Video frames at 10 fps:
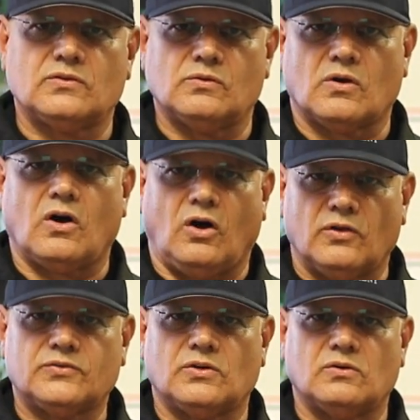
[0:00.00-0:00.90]
who are
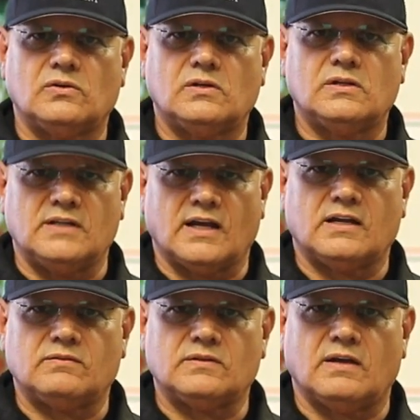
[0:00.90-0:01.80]
also
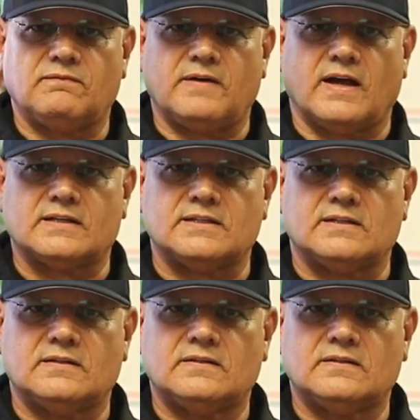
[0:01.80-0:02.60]
negatively affected.